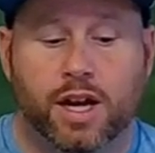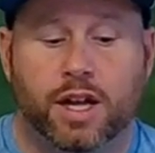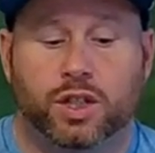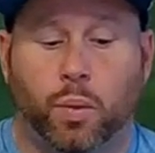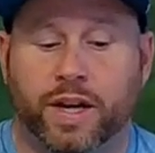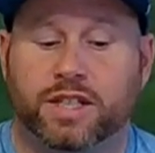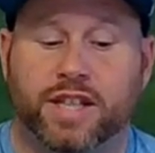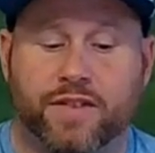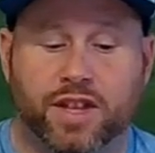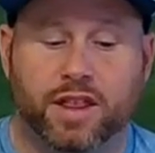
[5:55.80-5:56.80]

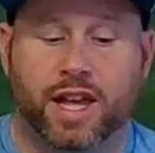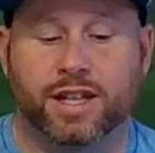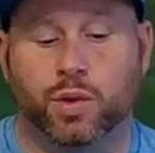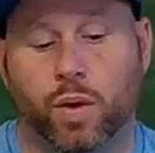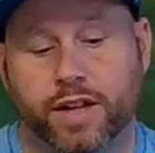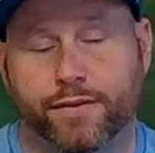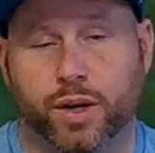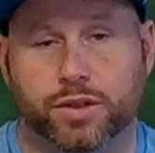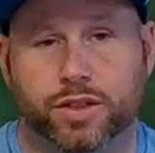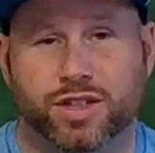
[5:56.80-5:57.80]
27th and
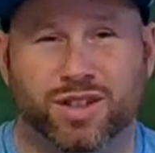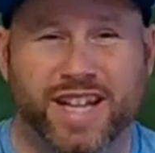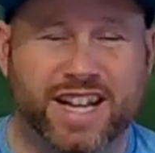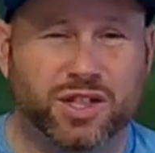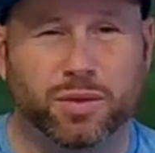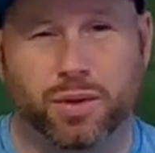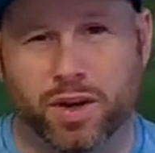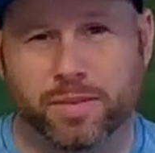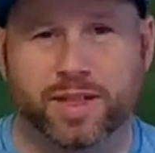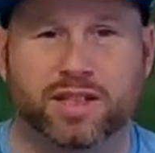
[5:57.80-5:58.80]
21st. So last two
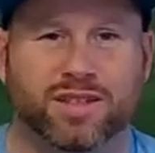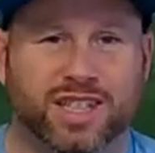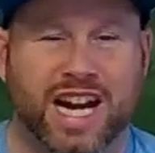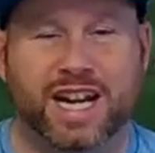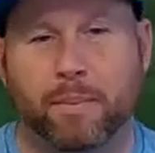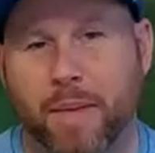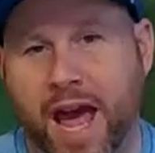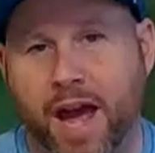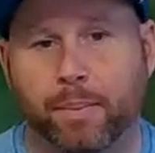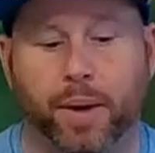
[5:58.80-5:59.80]
tournaments are kind of meh,
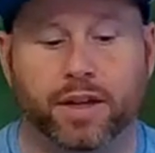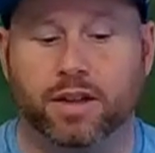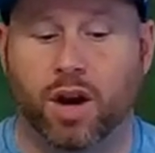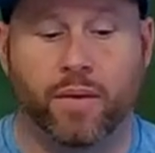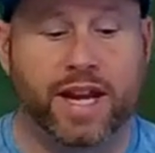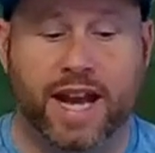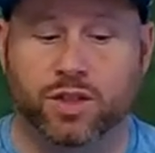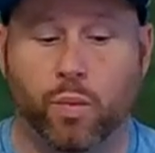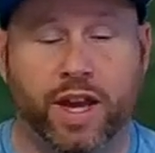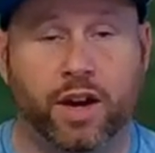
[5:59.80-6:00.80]
but already has a
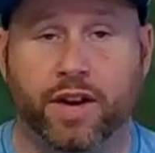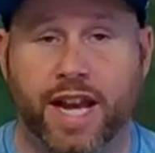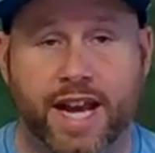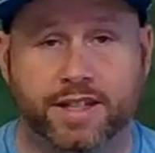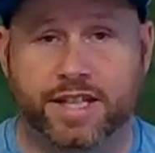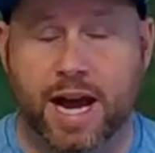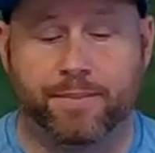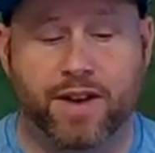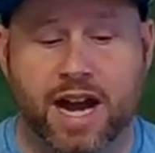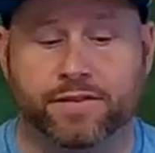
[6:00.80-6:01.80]
win, already has a top
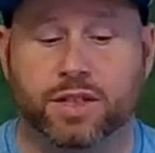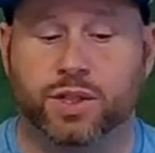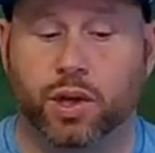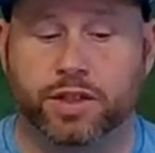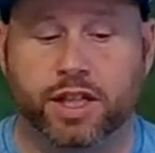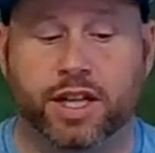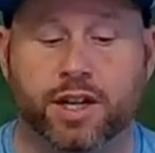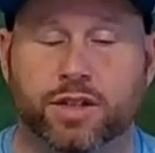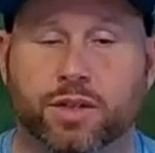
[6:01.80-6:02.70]
5 to start the year, so